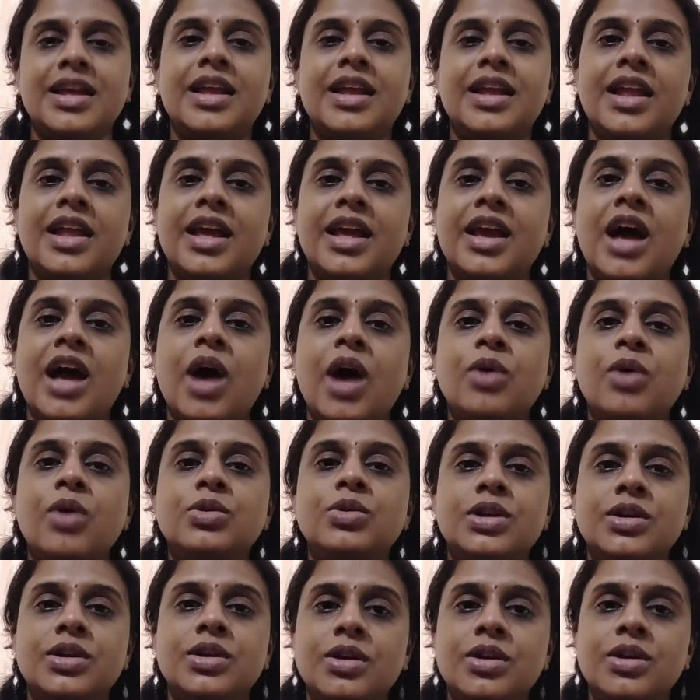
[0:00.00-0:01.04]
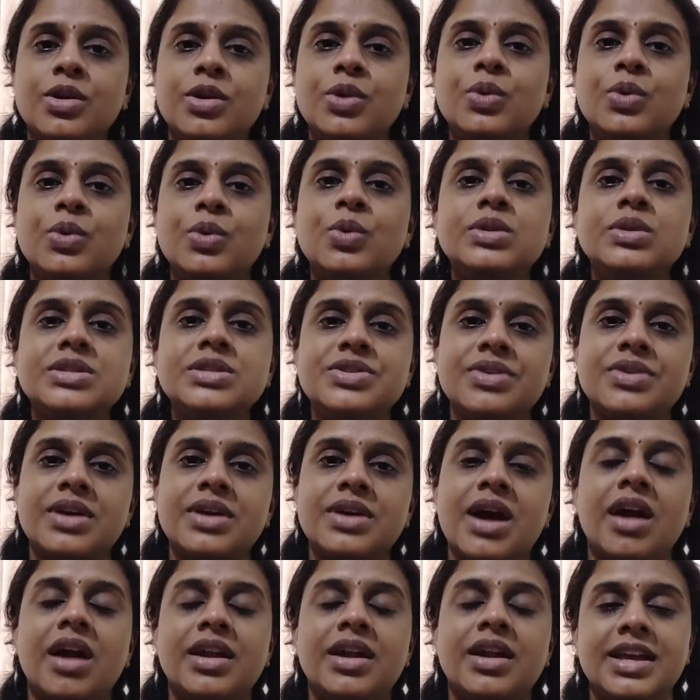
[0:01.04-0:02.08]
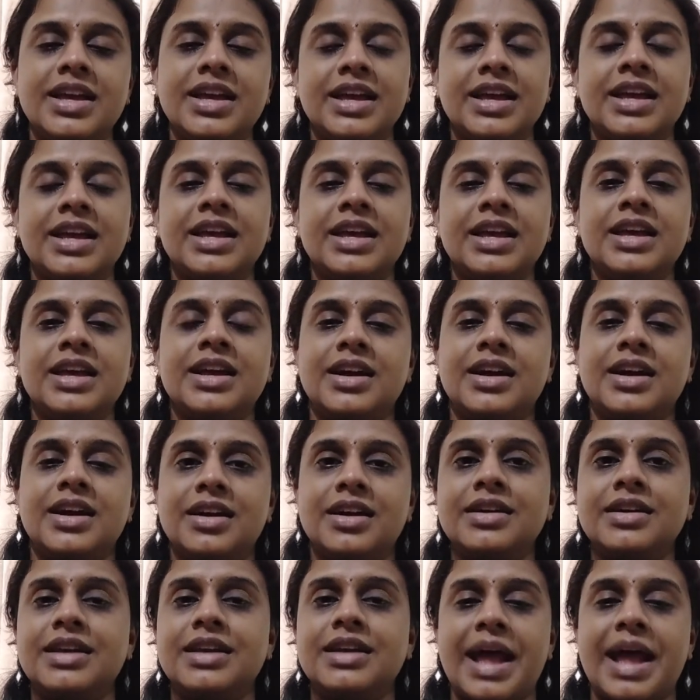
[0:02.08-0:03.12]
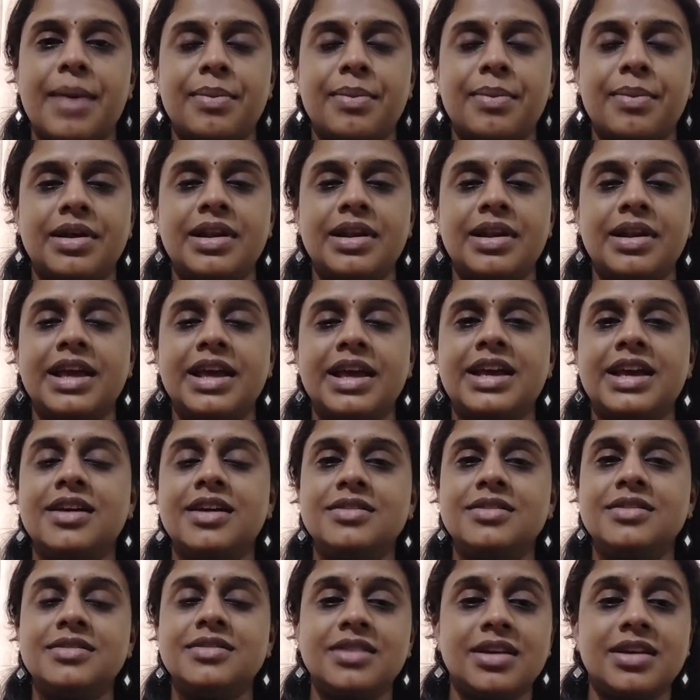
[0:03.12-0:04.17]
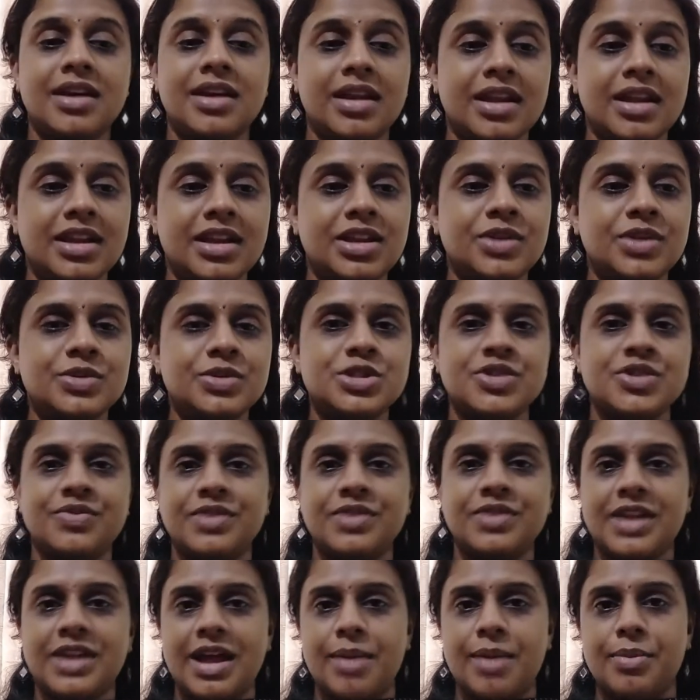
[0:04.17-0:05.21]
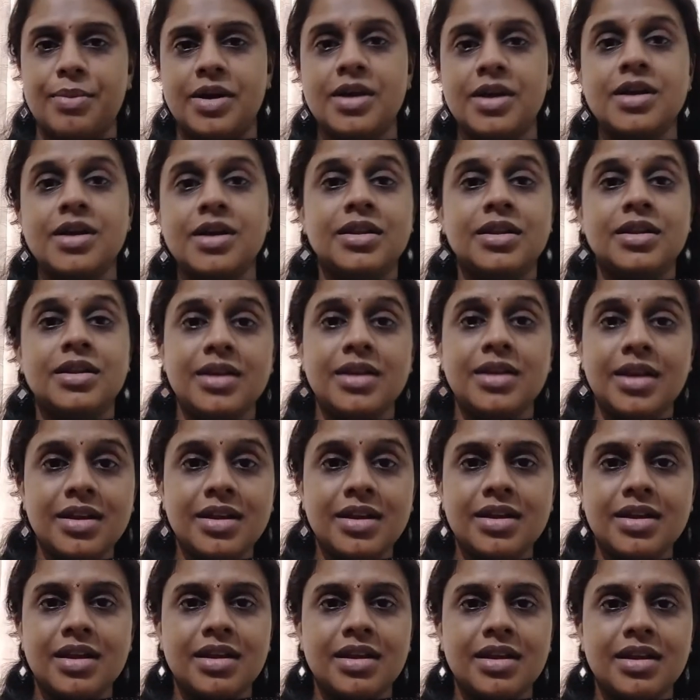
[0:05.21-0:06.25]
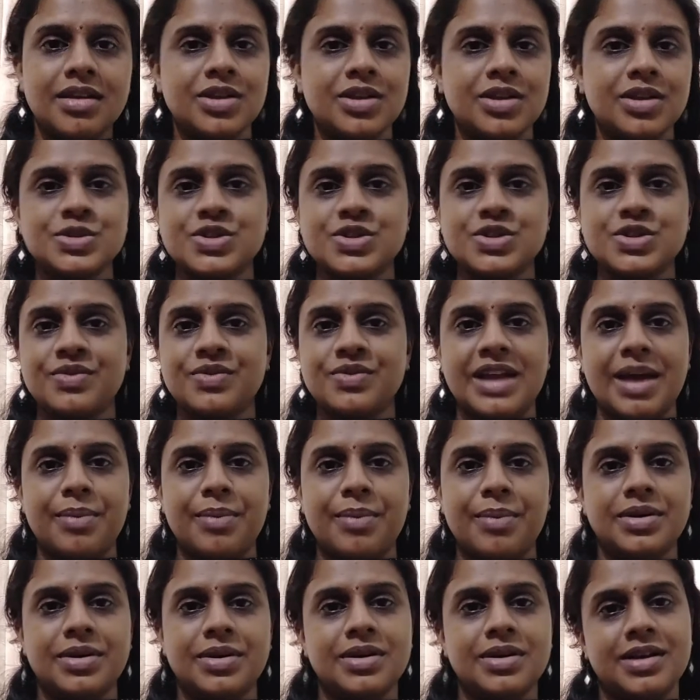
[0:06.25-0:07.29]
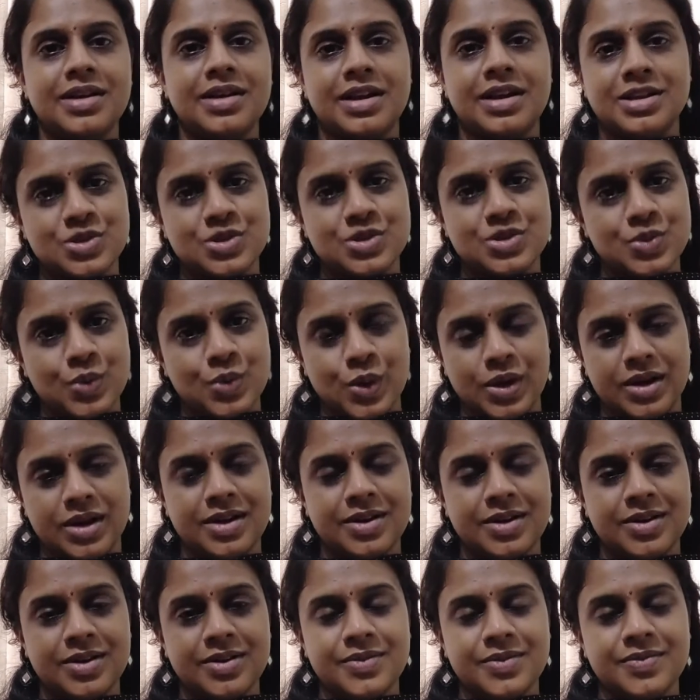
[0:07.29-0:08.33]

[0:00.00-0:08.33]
They lay out rules regarding grammar, like the correct use of grammar, the incorrect use of grammar, and so on.